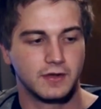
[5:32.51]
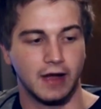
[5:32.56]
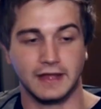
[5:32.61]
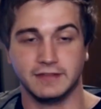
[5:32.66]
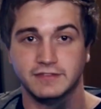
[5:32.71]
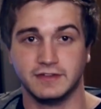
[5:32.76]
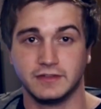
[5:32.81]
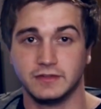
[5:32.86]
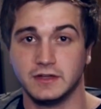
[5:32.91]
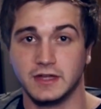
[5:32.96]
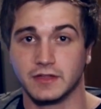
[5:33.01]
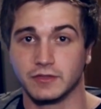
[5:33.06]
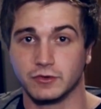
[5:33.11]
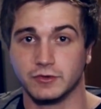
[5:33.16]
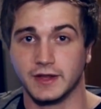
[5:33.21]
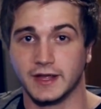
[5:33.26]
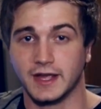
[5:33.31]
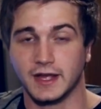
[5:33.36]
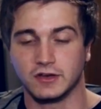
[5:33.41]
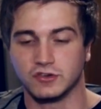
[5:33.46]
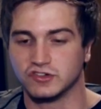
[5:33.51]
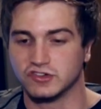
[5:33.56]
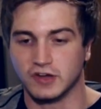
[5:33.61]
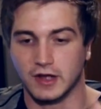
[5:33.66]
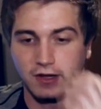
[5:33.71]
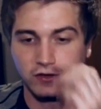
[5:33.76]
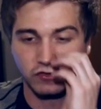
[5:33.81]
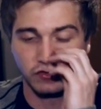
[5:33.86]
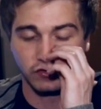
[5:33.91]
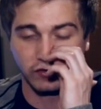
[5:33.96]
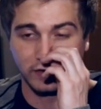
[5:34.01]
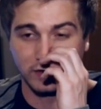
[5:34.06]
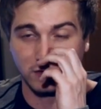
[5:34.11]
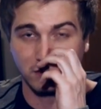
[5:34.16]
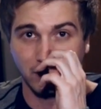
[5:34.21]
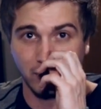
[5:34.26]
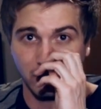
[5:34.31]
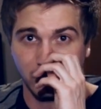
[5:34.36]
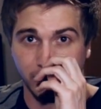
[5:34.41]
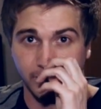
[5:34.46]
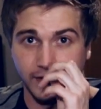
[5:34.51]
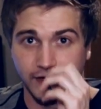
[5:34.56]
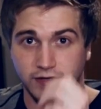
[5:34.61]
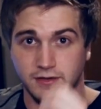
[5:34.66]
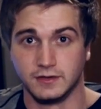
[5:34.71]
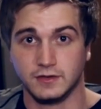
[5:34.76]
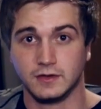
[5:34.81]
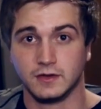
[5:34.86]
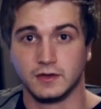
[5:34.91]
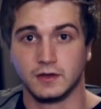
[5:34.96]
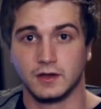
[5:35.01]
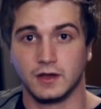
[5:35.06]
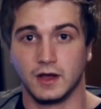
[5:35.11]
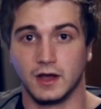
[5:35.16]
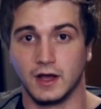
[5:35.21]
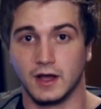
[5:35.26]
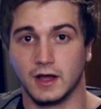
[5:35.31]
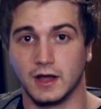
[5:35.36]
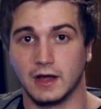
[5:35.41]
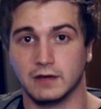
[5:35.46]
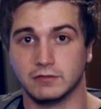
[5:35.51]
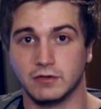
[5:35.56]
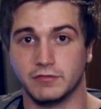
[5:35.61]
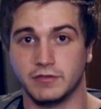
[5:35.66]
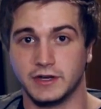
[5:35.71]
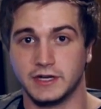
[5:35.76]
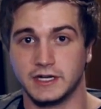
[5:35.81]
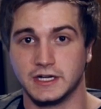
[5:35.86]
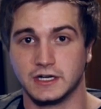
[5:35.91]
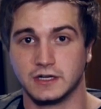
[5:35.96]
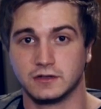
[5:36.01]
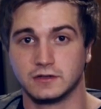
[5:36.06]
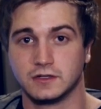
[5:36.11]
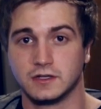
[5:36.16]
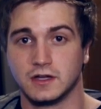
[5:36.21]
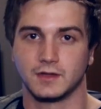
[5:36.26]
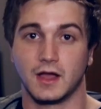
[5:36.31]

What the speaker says: I did the other day. I shot just like a little bit of a video.